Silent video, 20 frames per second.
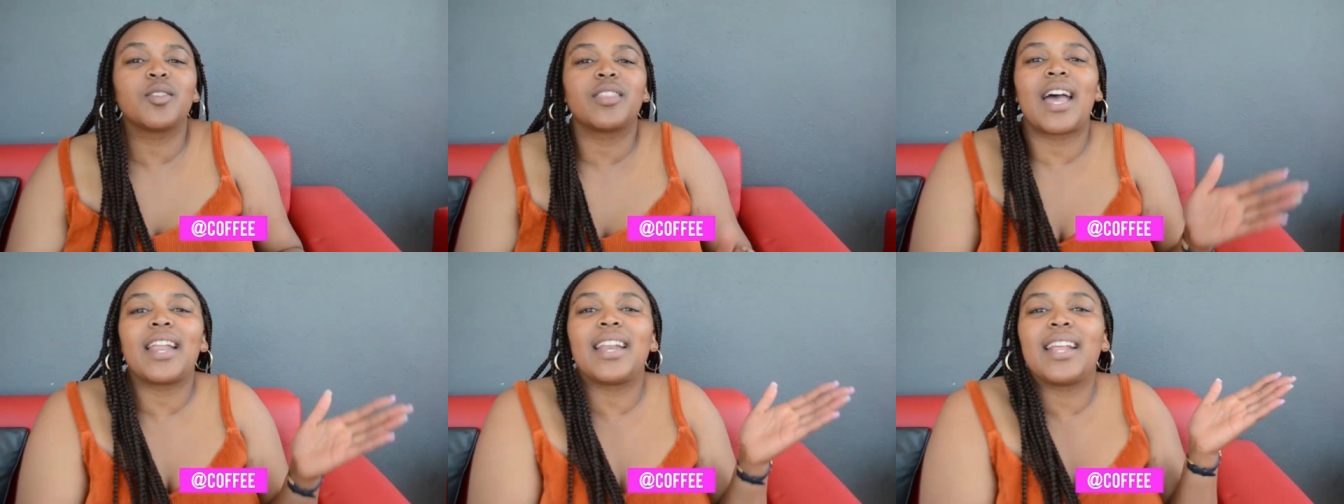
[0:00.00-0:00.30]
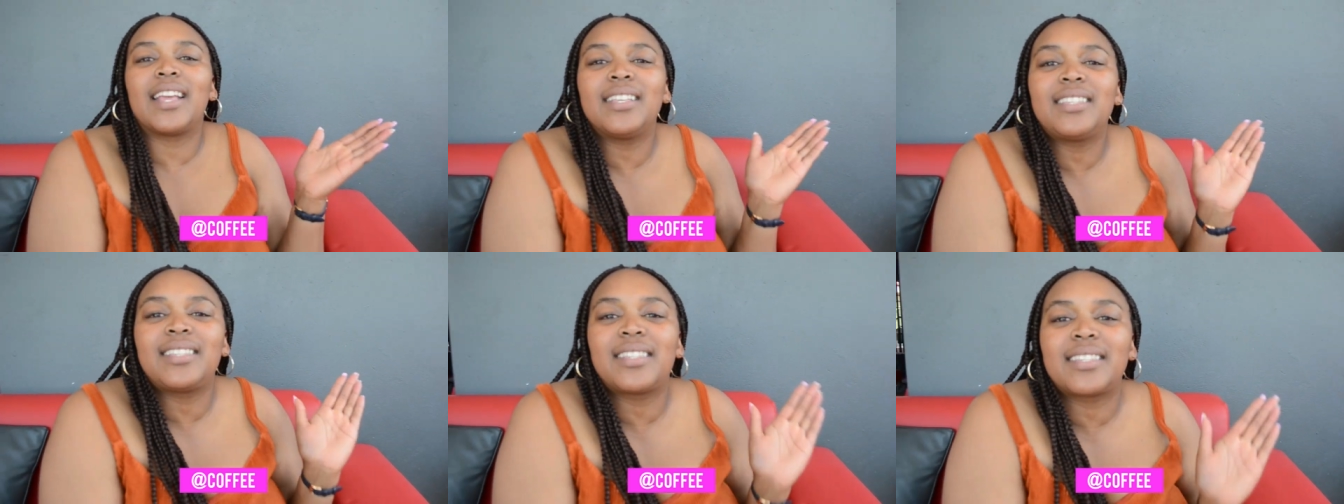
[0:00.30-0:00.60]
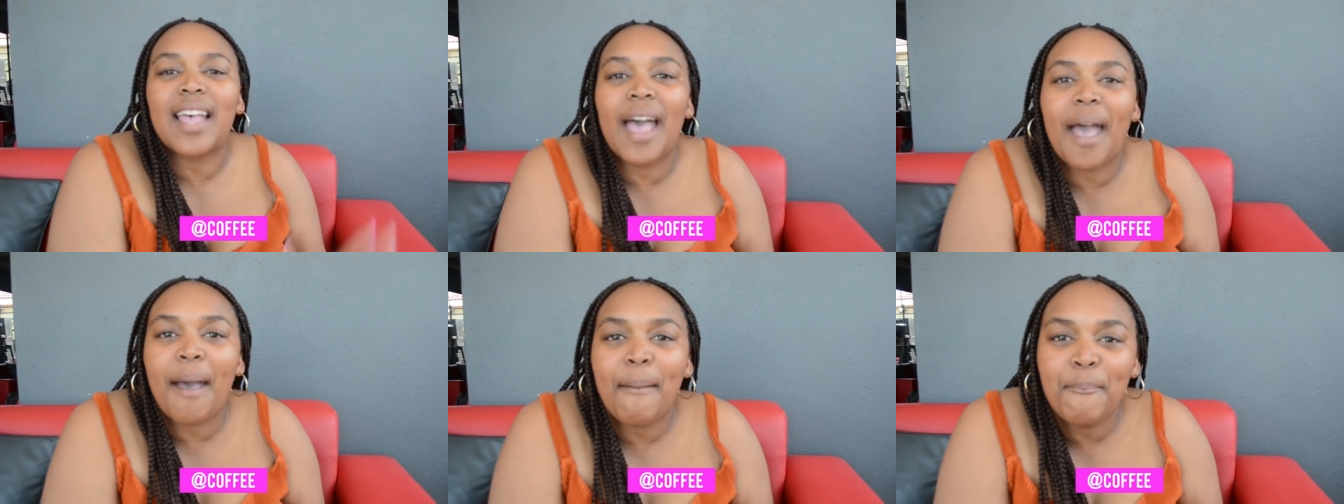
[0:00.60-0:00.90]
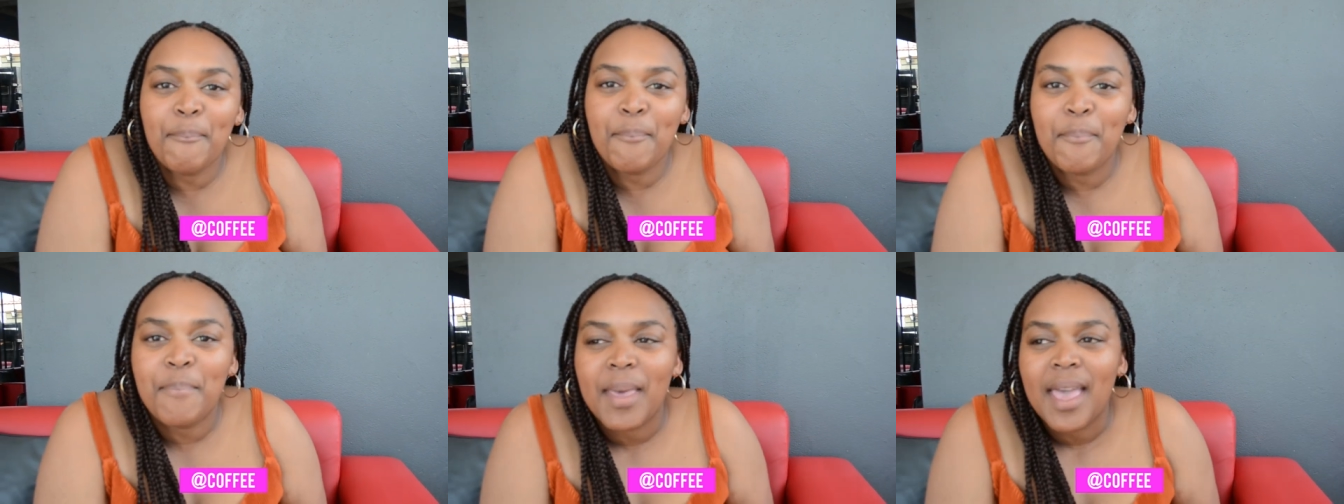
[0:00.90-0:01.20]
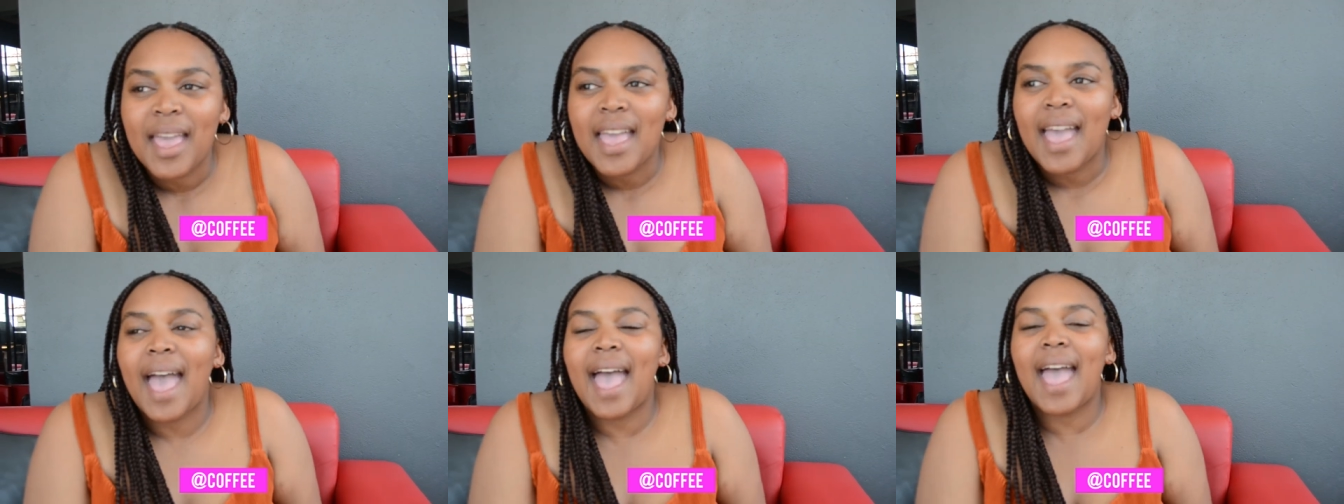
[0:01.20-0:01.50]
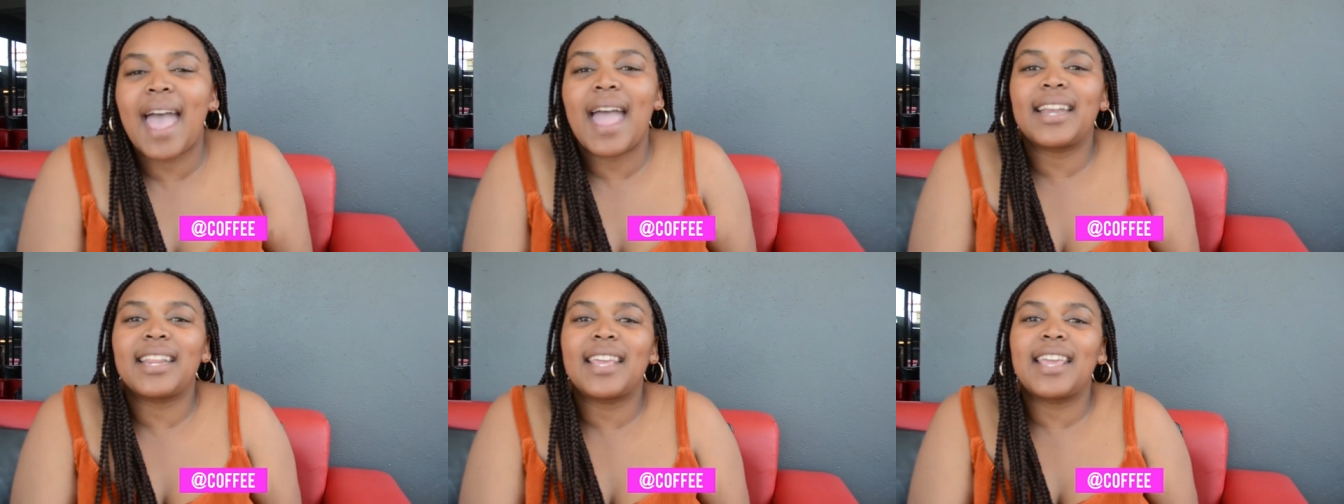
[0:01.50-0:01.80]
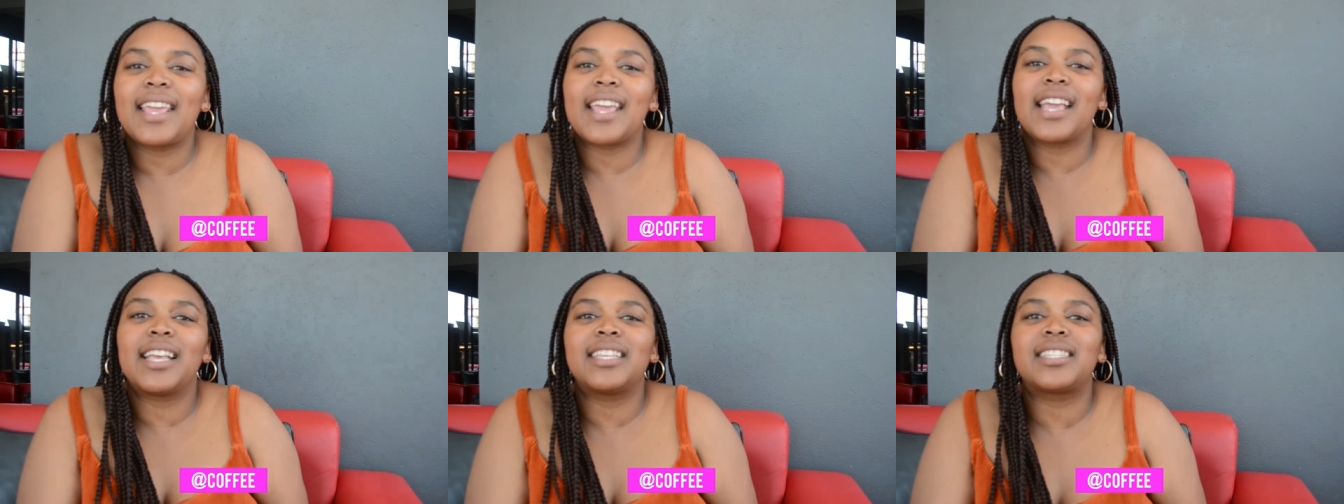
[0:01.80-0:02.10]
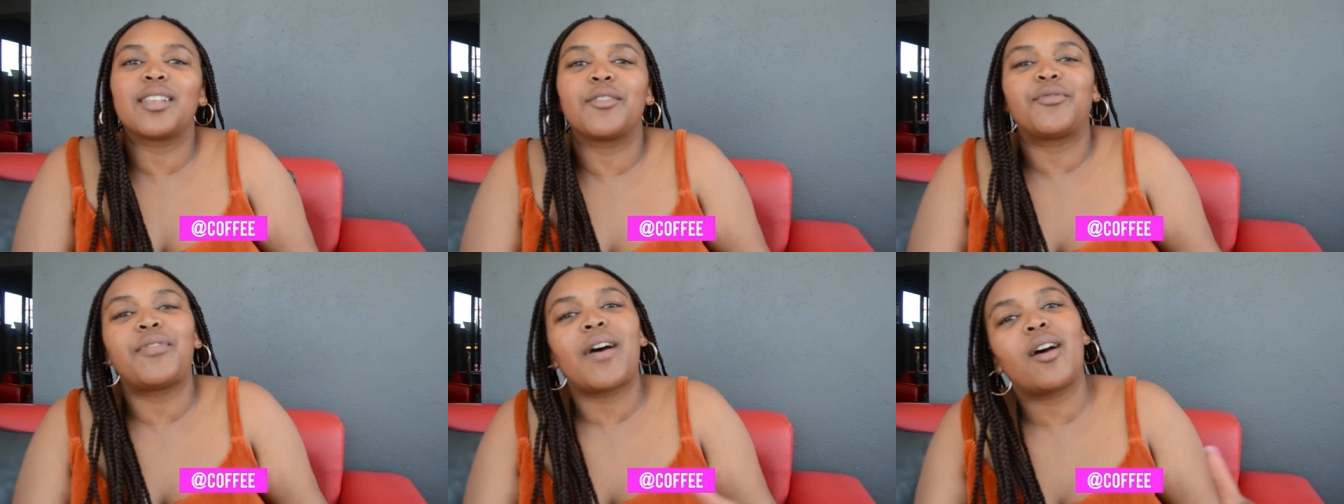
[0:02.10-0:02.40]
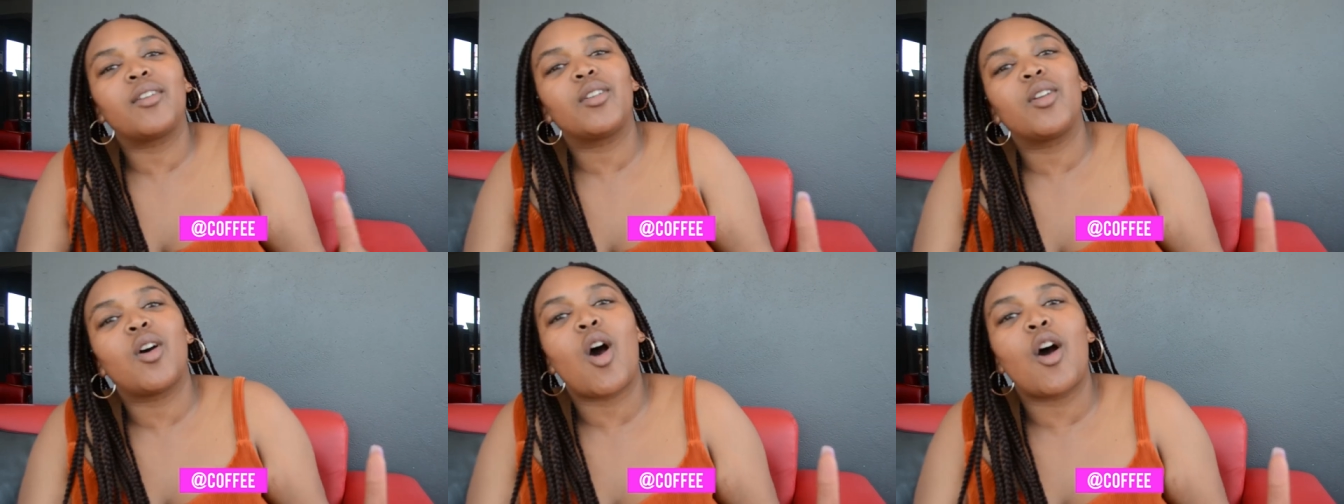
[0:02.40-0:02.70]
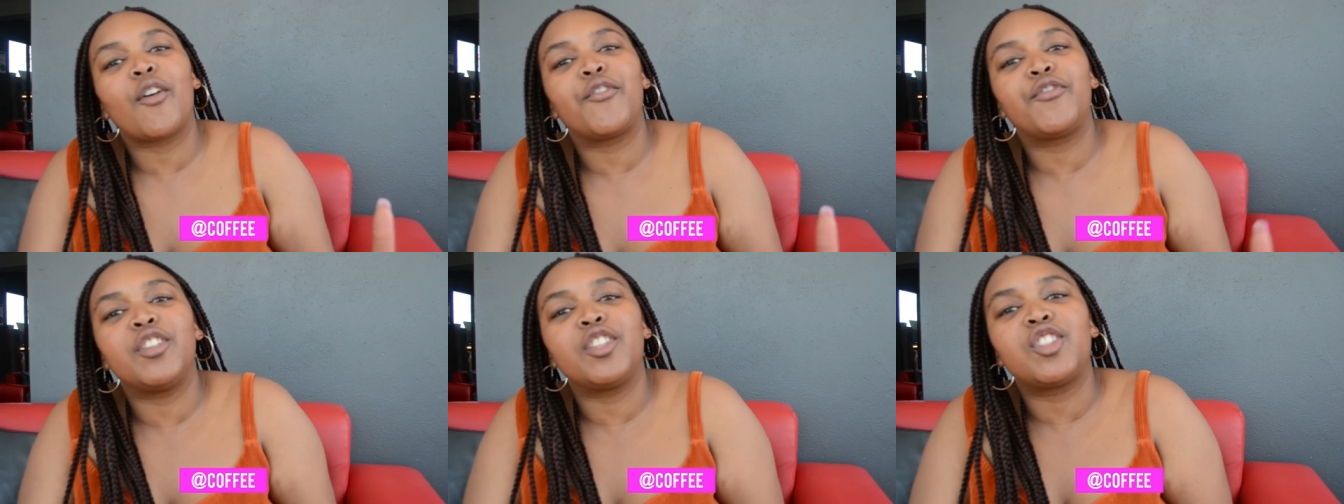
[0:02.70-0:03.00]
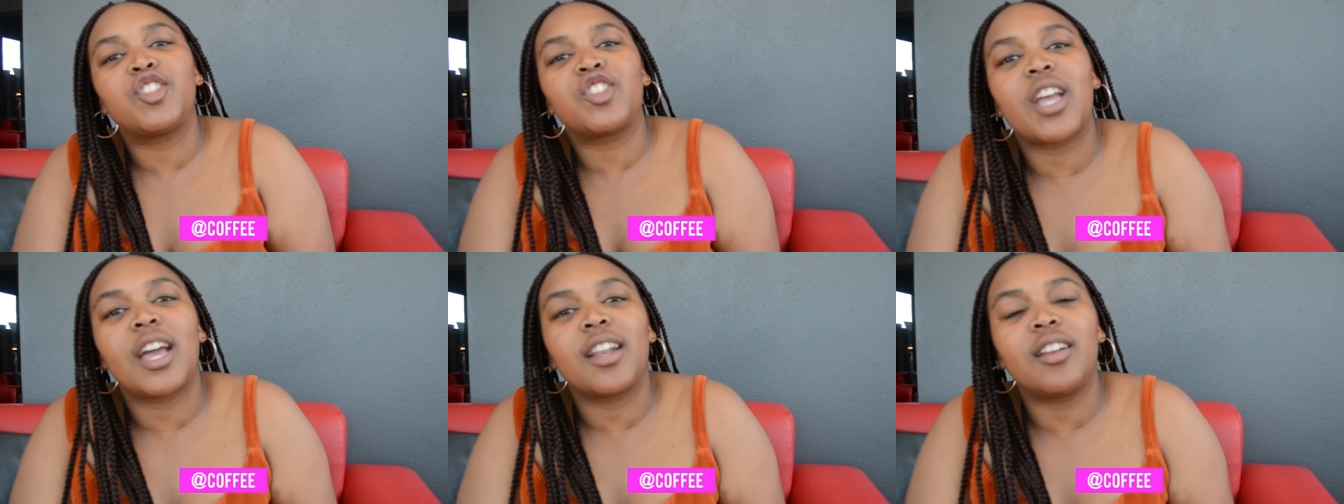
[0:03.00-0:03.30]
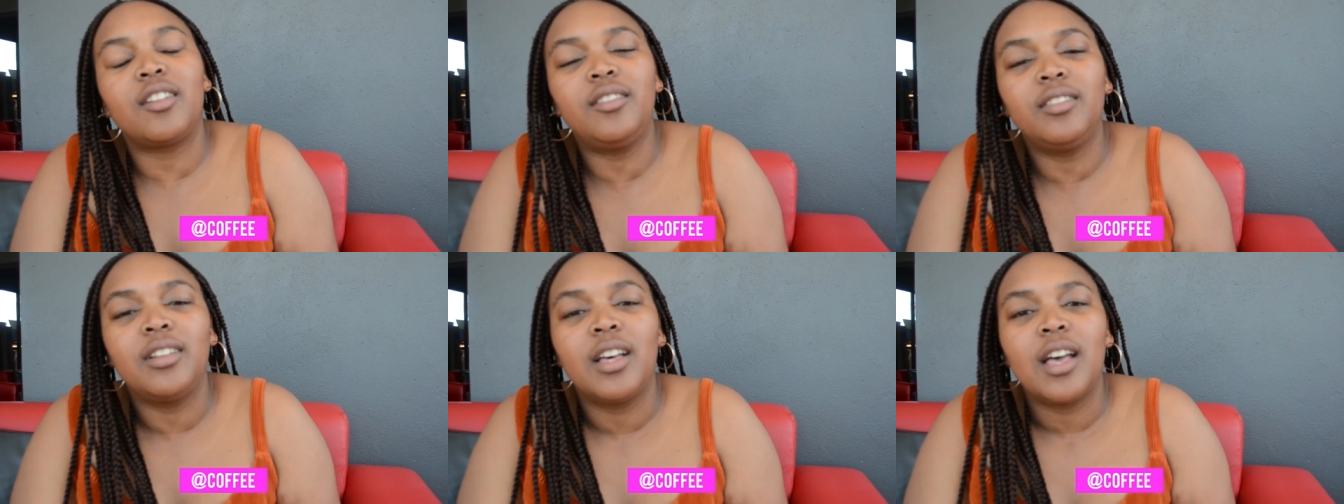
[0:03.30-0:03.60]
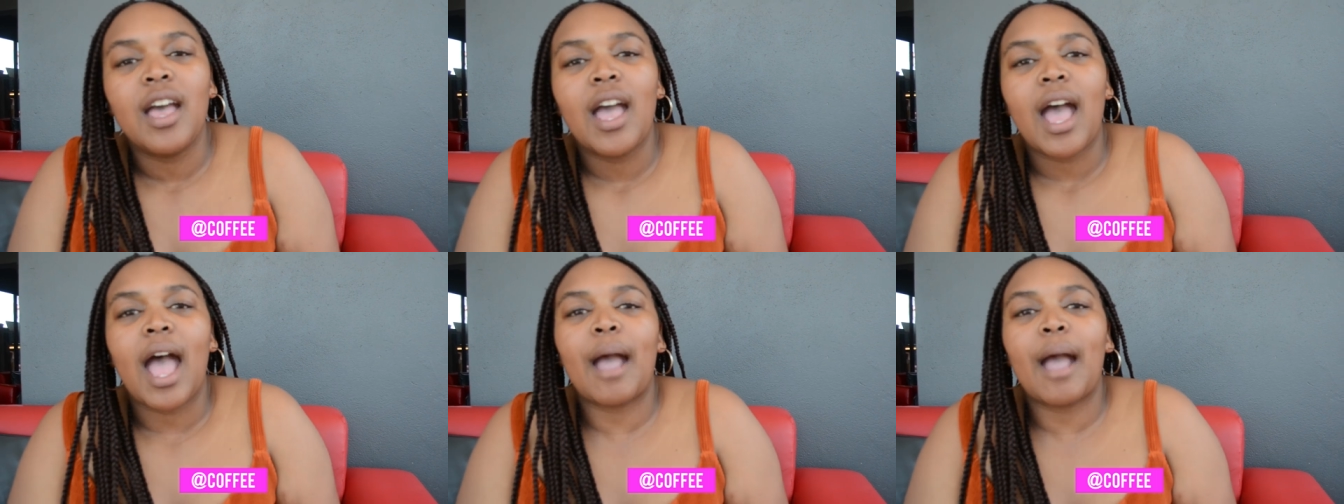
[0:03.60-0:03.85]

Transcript: So that is Sam, and he is the founder of this channel.